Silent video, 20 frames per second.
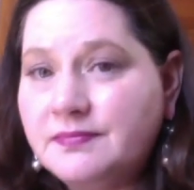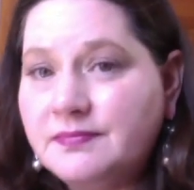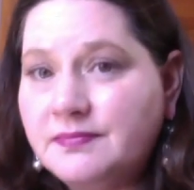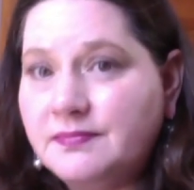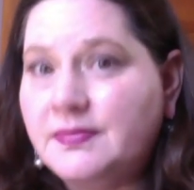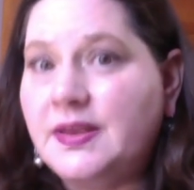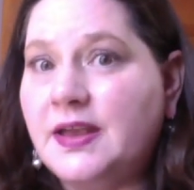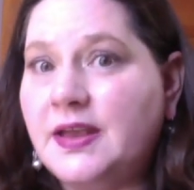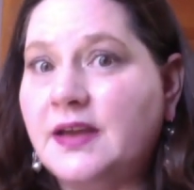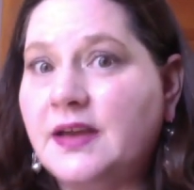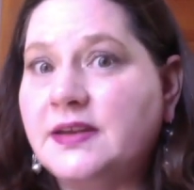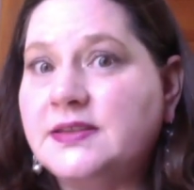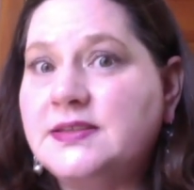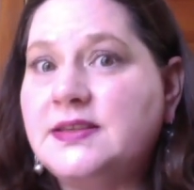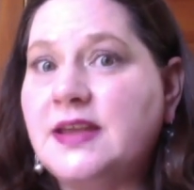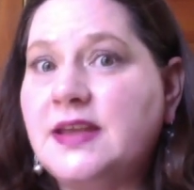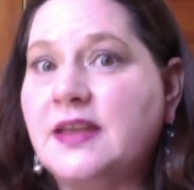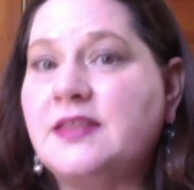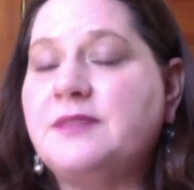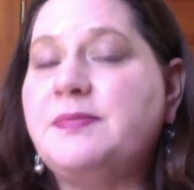being on his
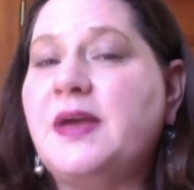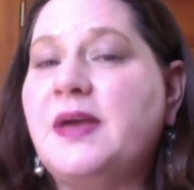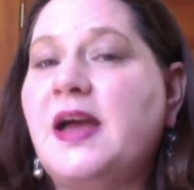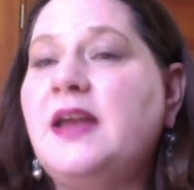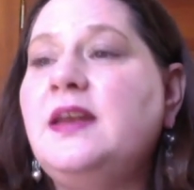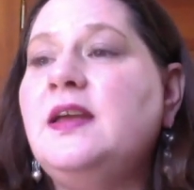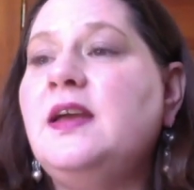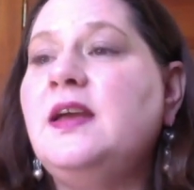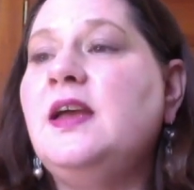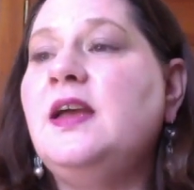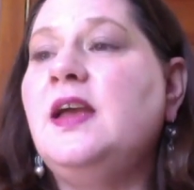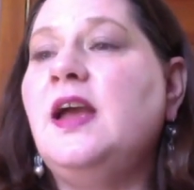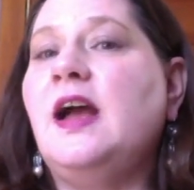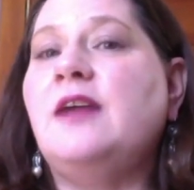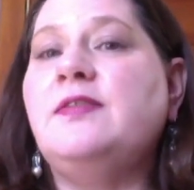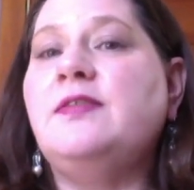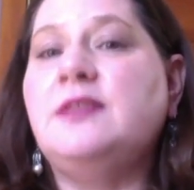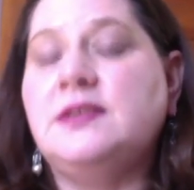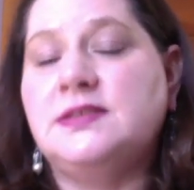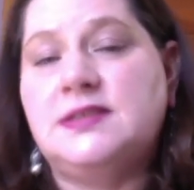deathbed,
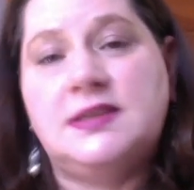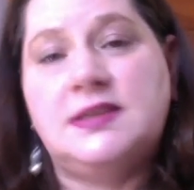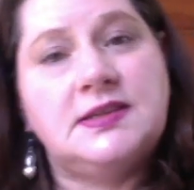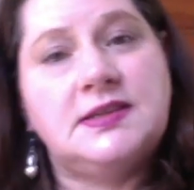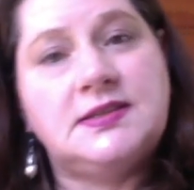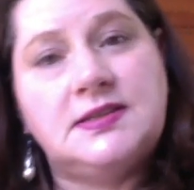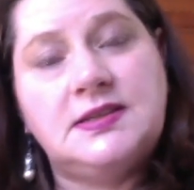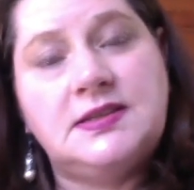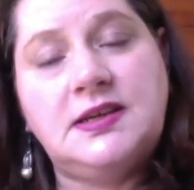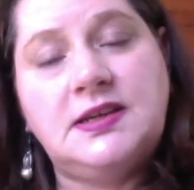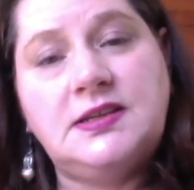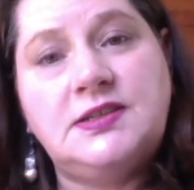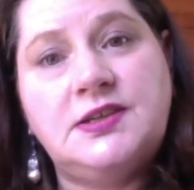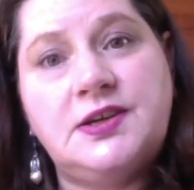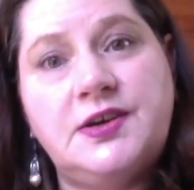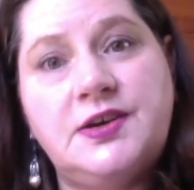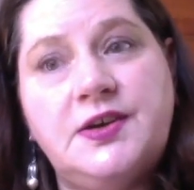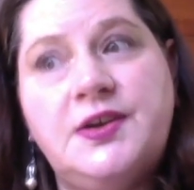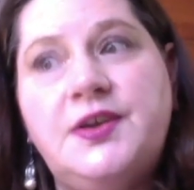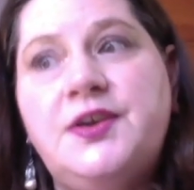of losing his
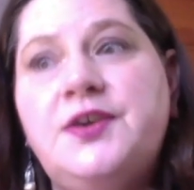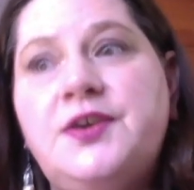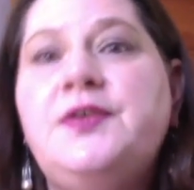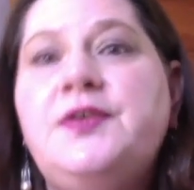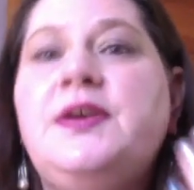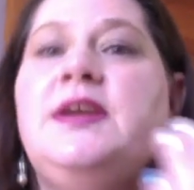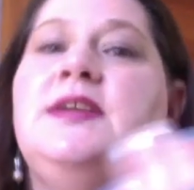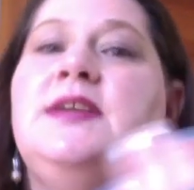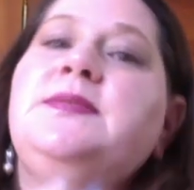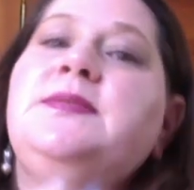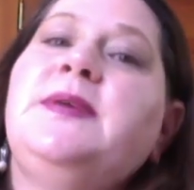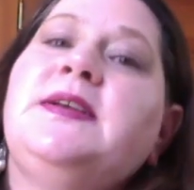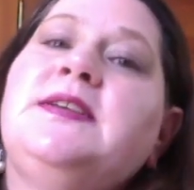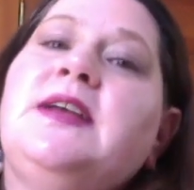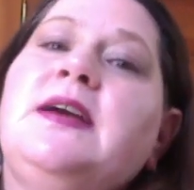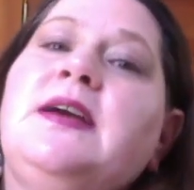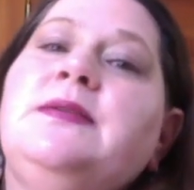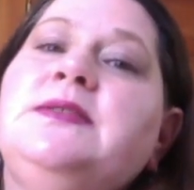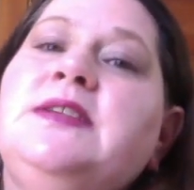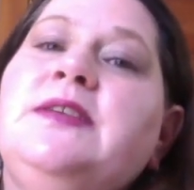teacher, who he spent
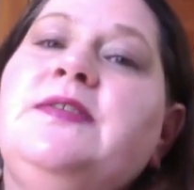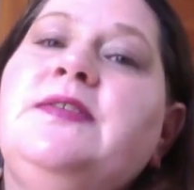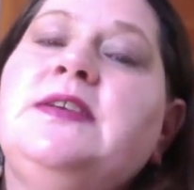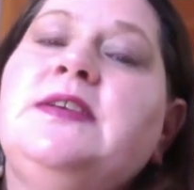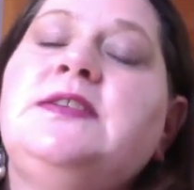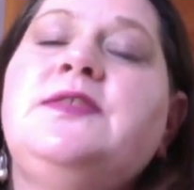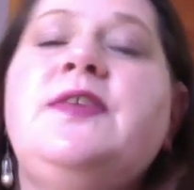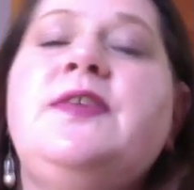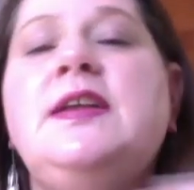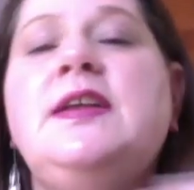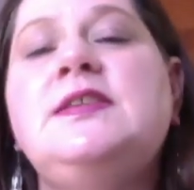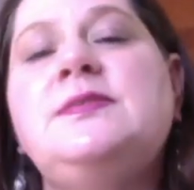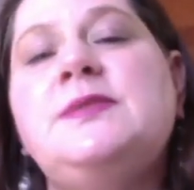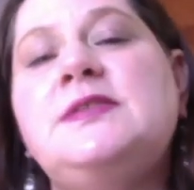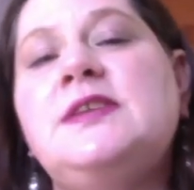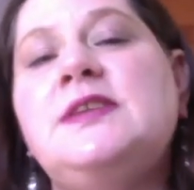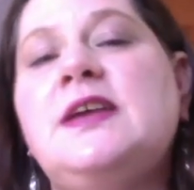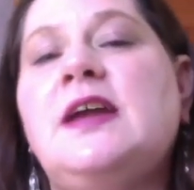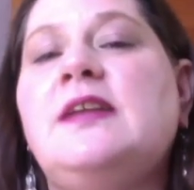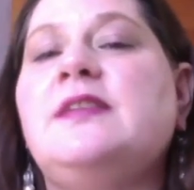time saving his friends,
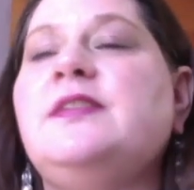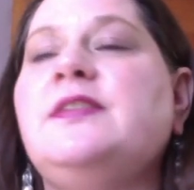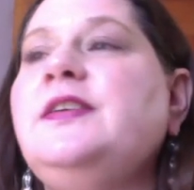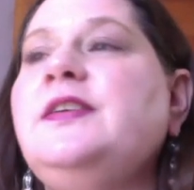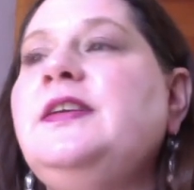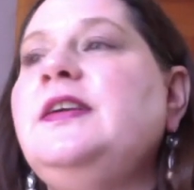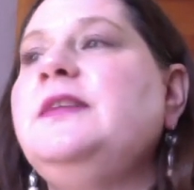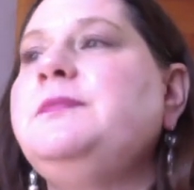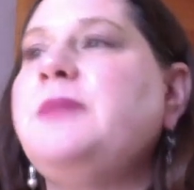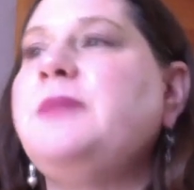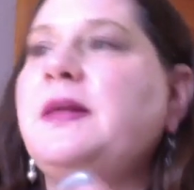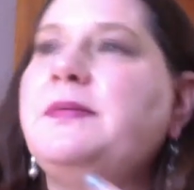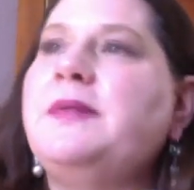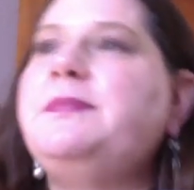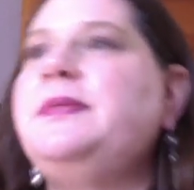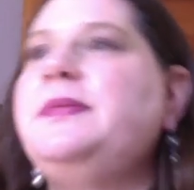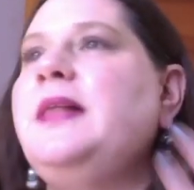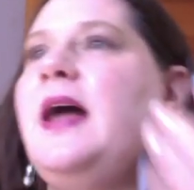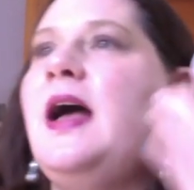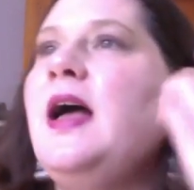missing out on learning, blah, blah,
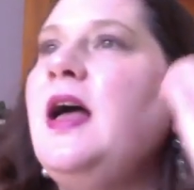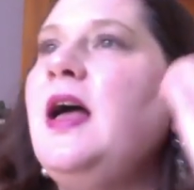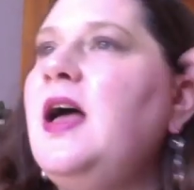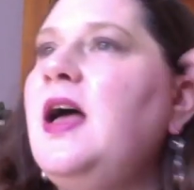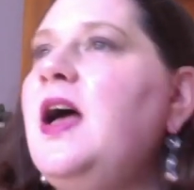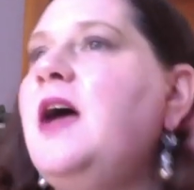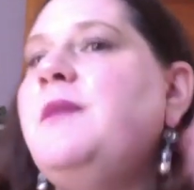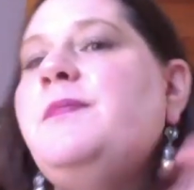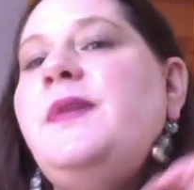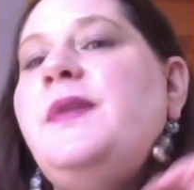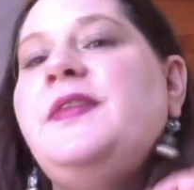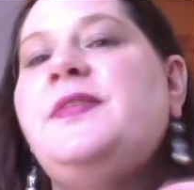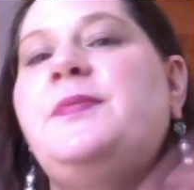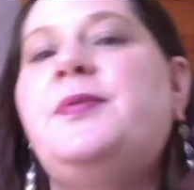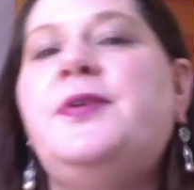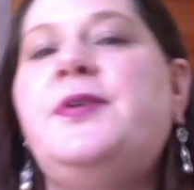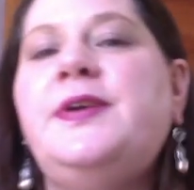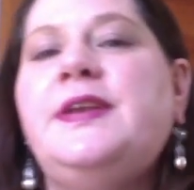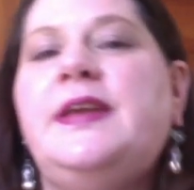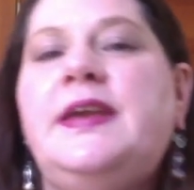blah. But the
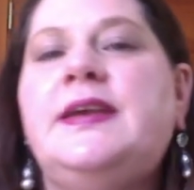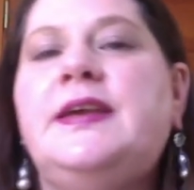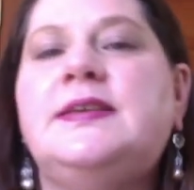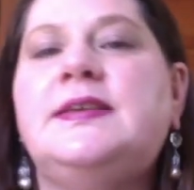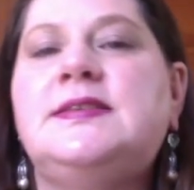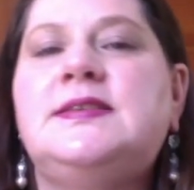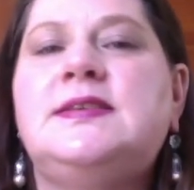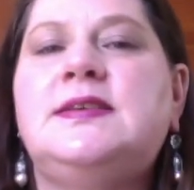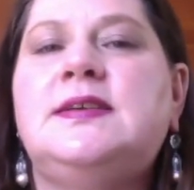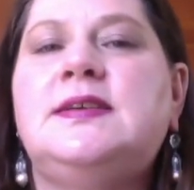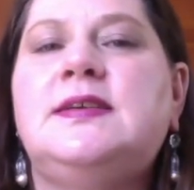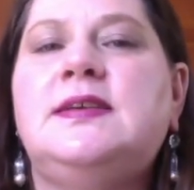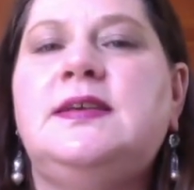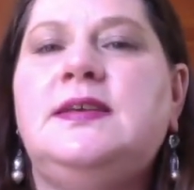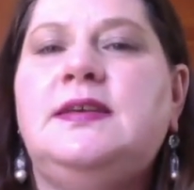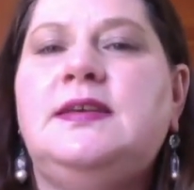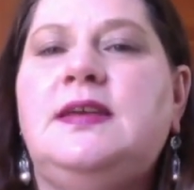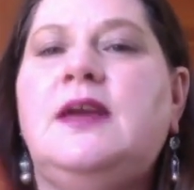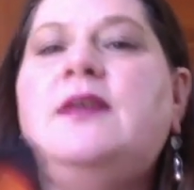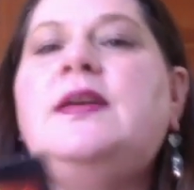point is,
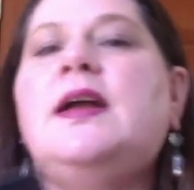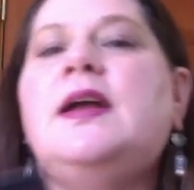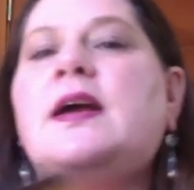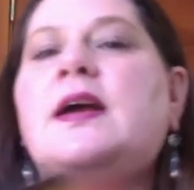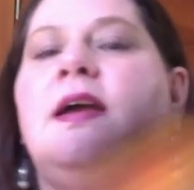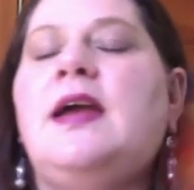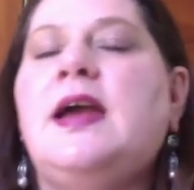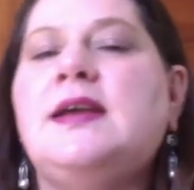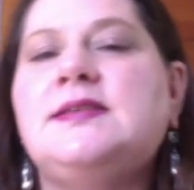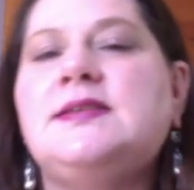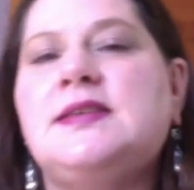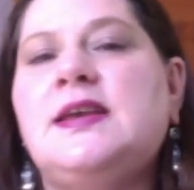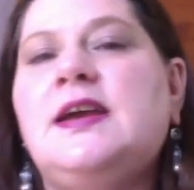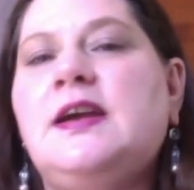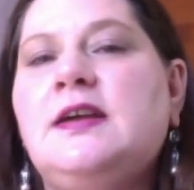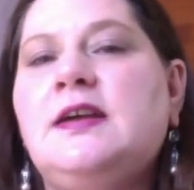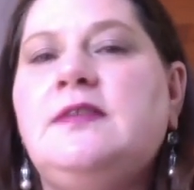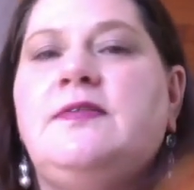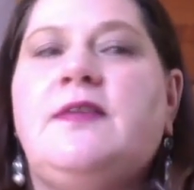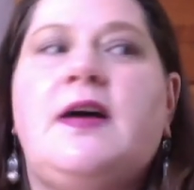Yoda, as the
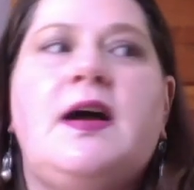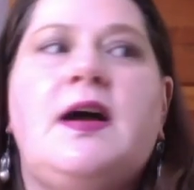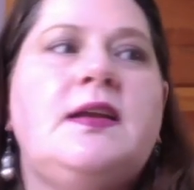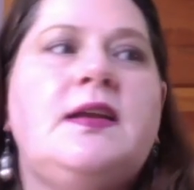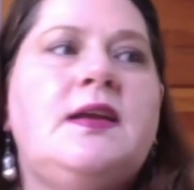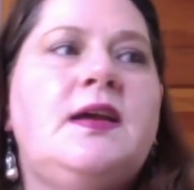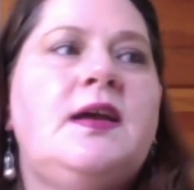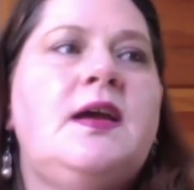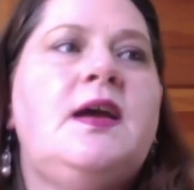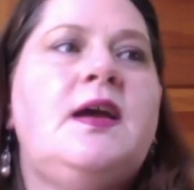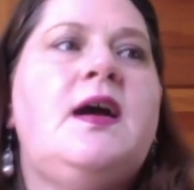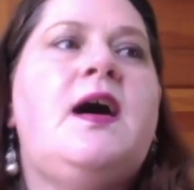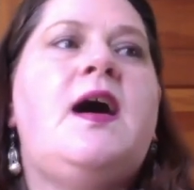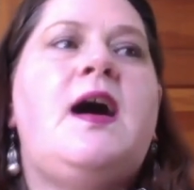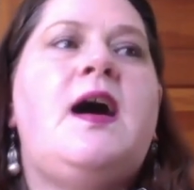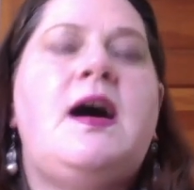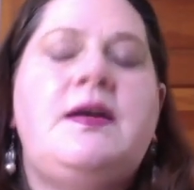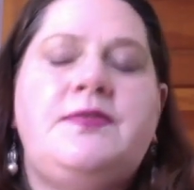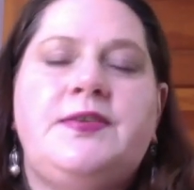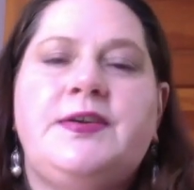Hierophant,
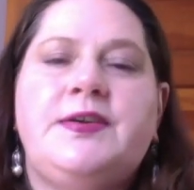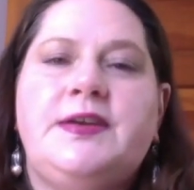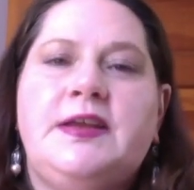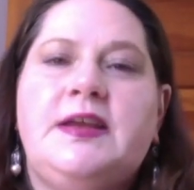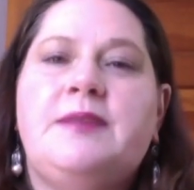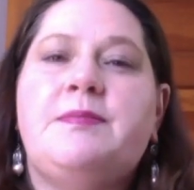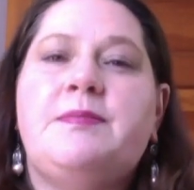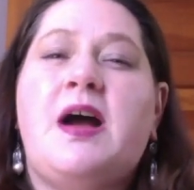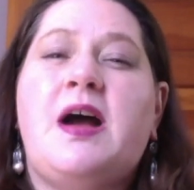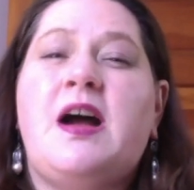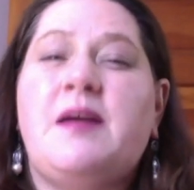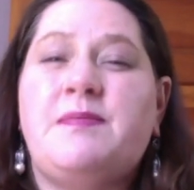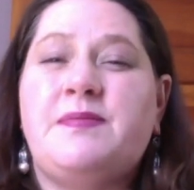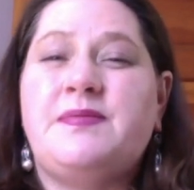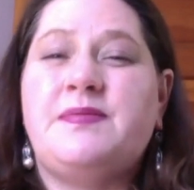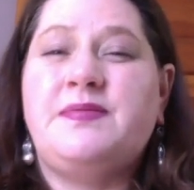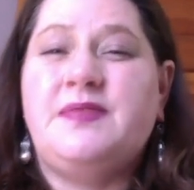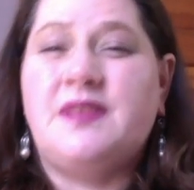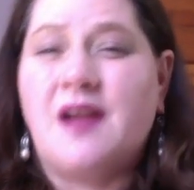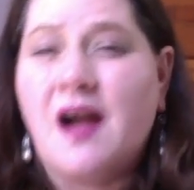offered him up
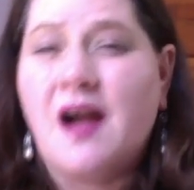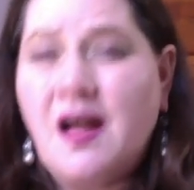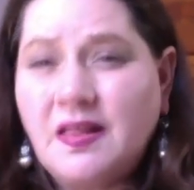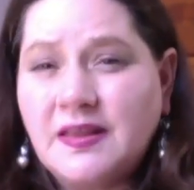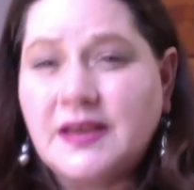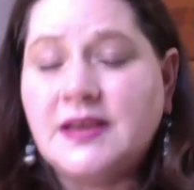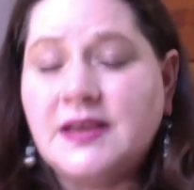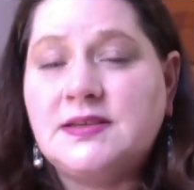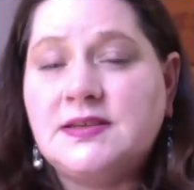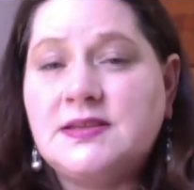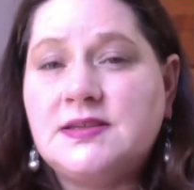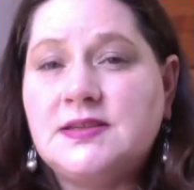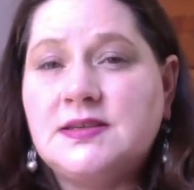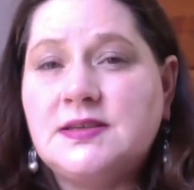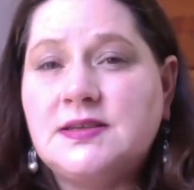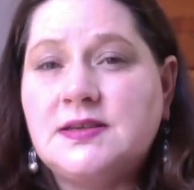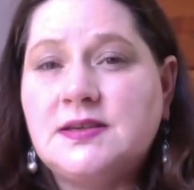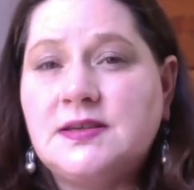knowledge